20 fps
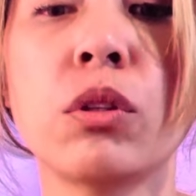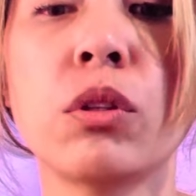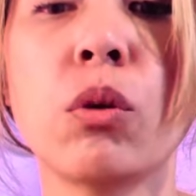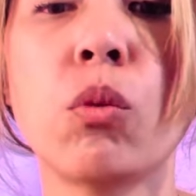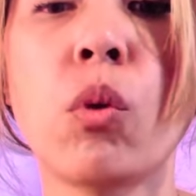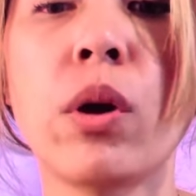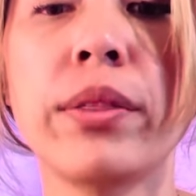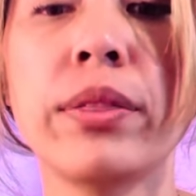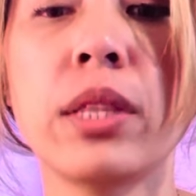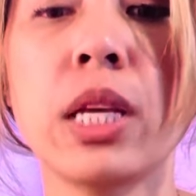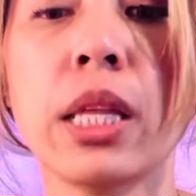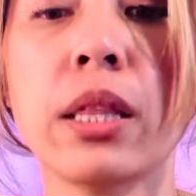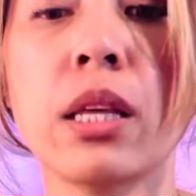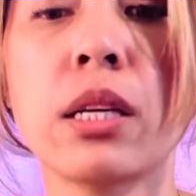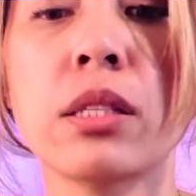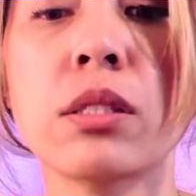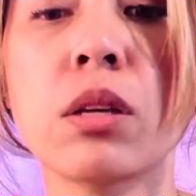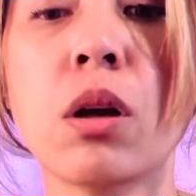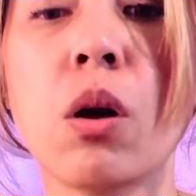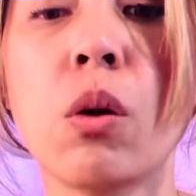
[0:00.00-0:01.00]
the one thing
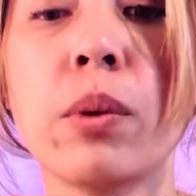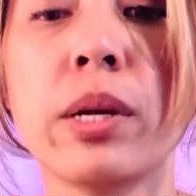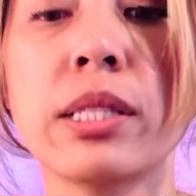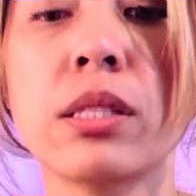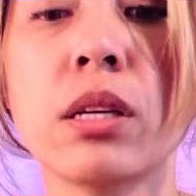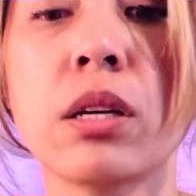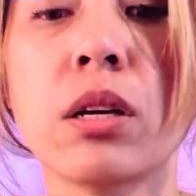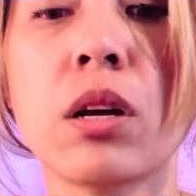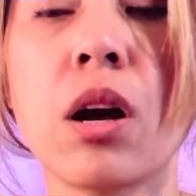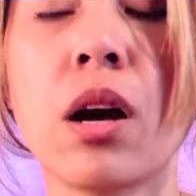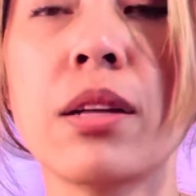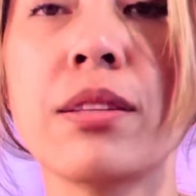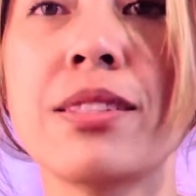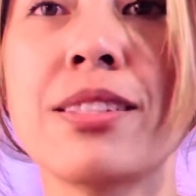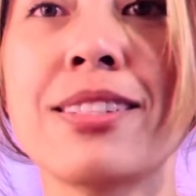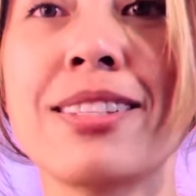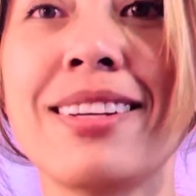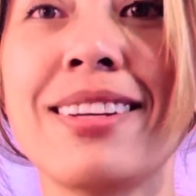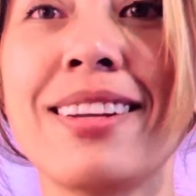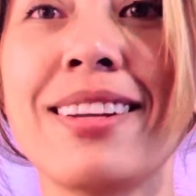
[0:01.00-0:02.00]
that's always the
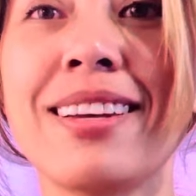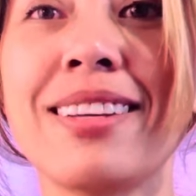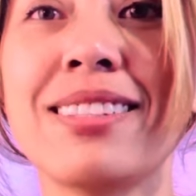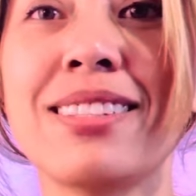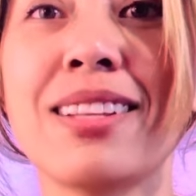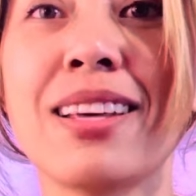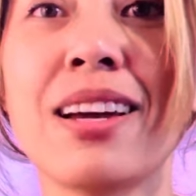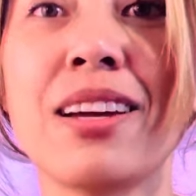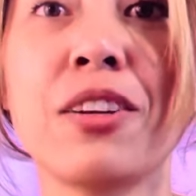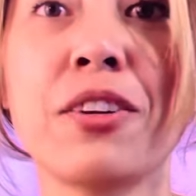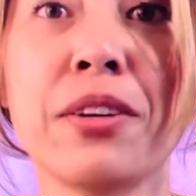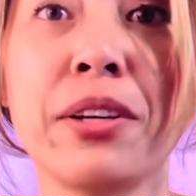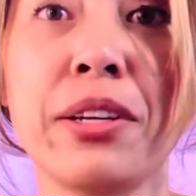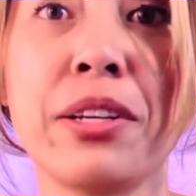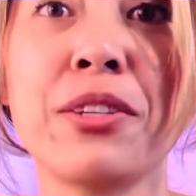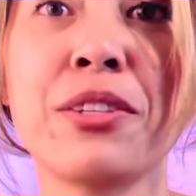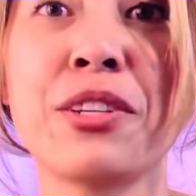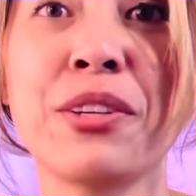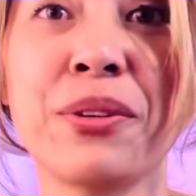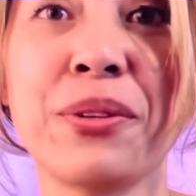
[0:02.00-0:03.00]
constant is that you're
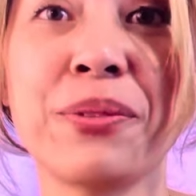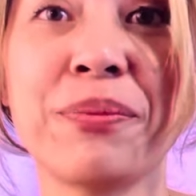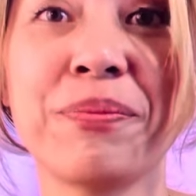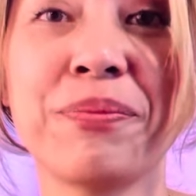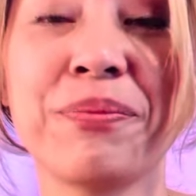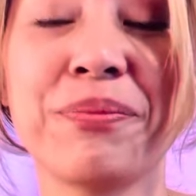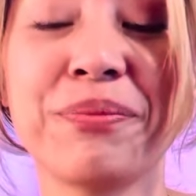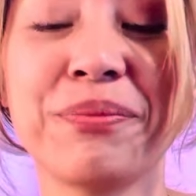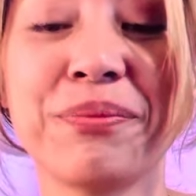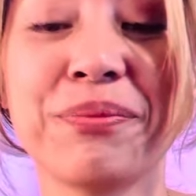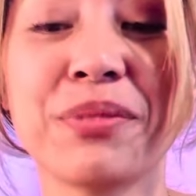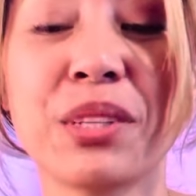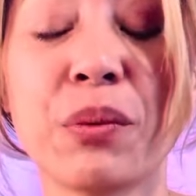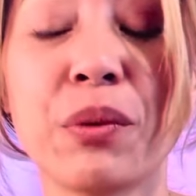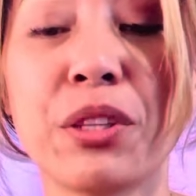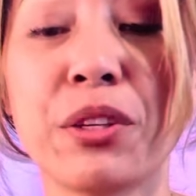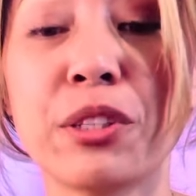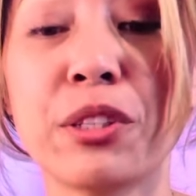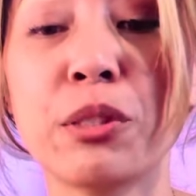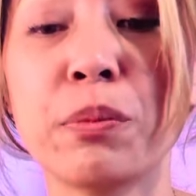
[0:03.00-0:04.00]
in tune
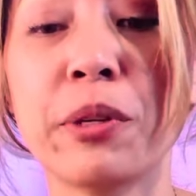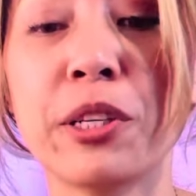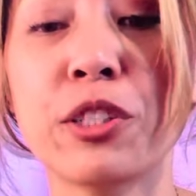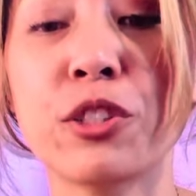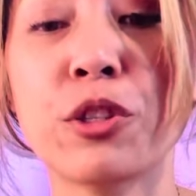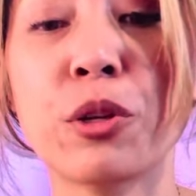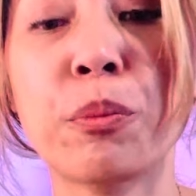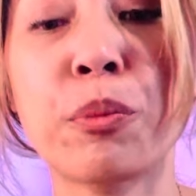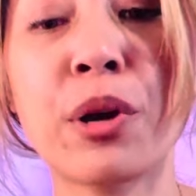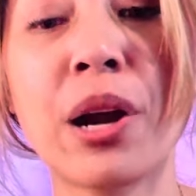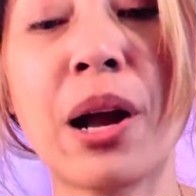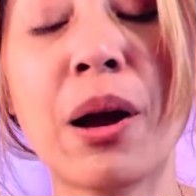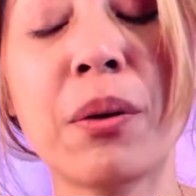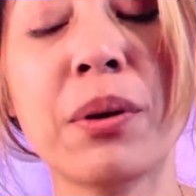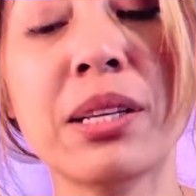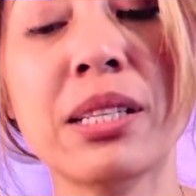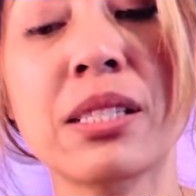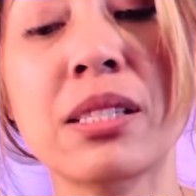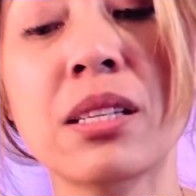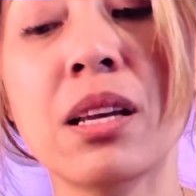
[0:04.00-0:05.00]
with your spiritual
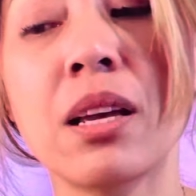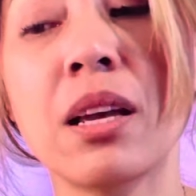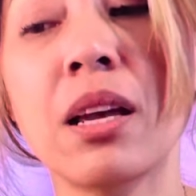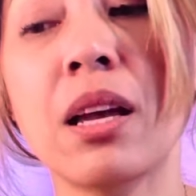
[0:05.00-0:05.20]
prowess,